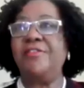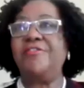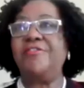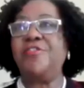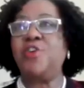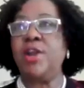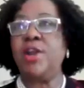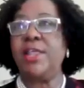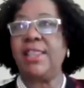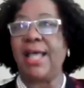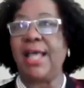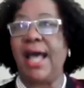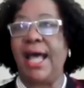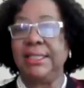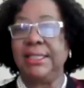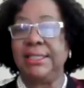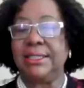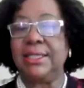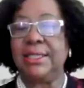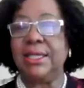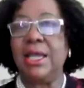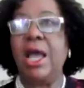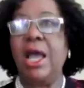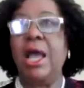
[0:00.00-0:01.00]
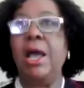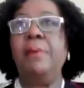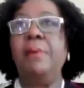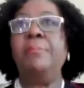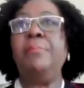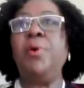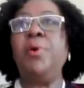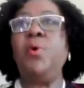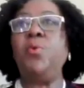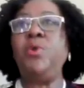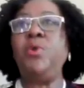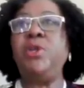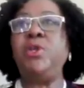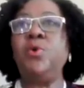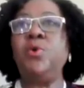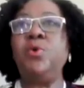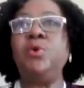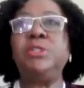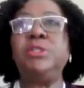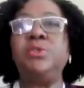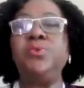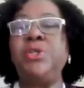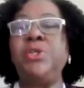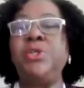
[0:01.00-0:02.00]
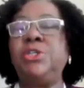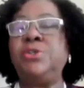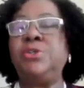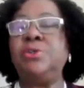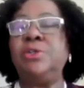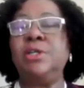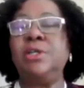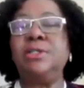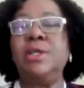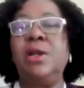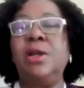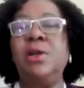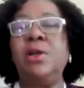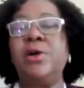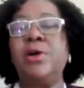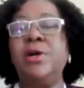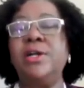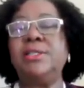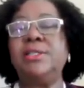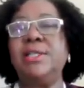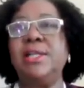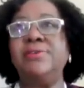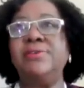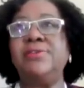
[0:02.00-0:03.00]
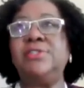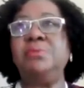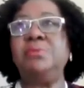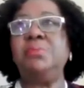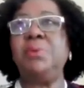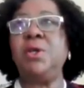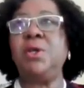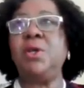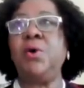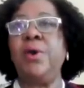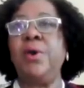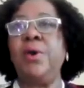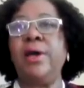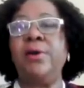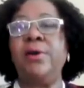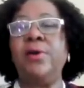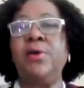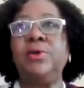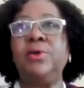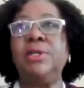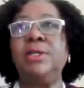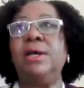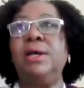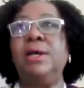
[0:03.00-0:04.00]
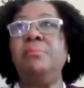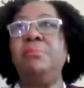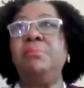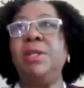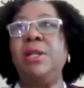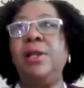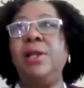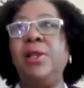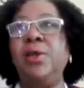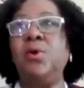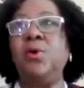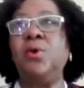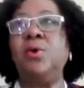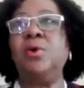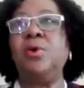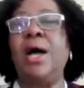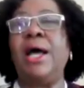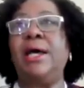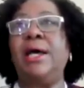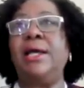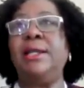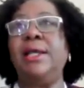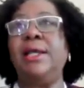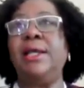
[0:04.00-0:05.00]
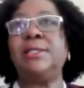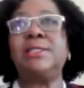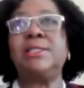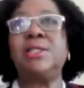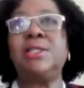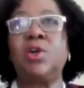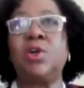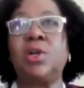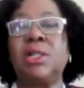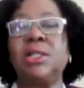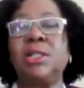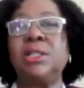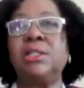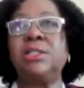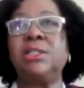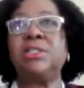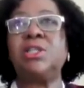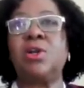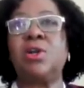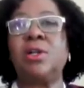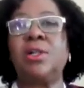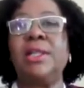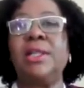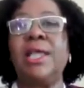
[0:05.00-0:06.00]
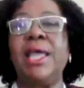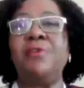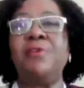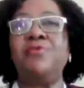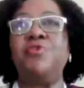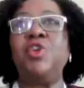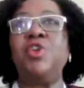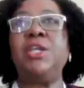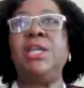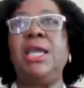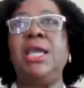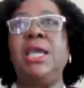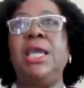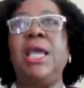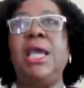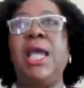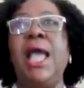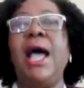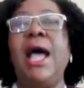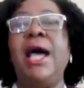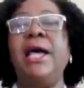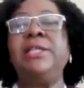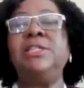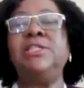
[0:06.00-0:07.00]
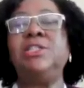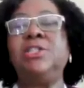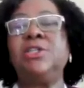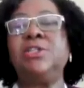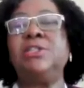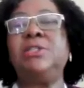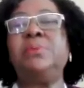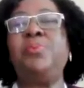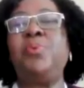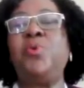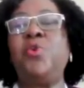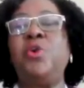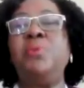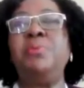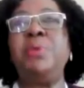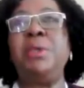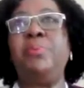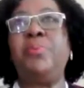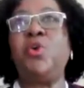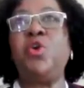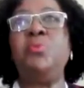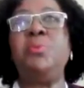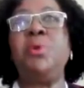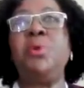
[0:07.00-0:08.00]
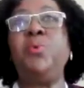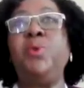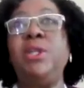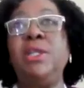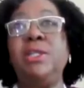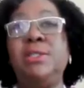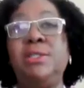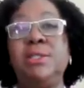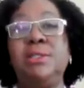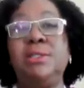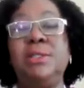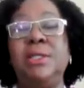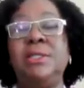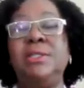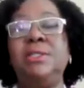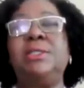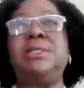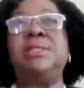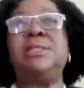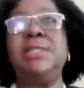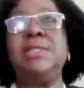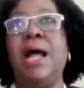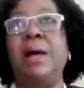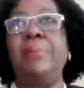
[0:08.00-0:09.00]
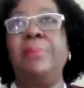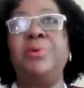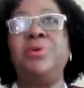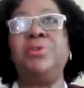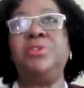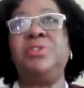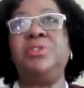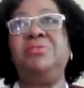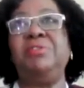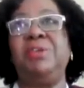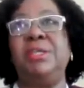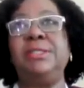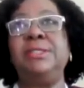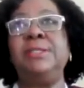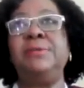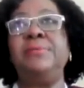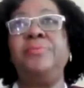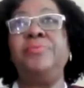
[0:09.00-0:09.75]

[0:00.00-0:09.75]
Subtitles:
for that, but we should not allow ourselves to be going around in a milieu and a circle every day and just pour me. We need to snap out of it.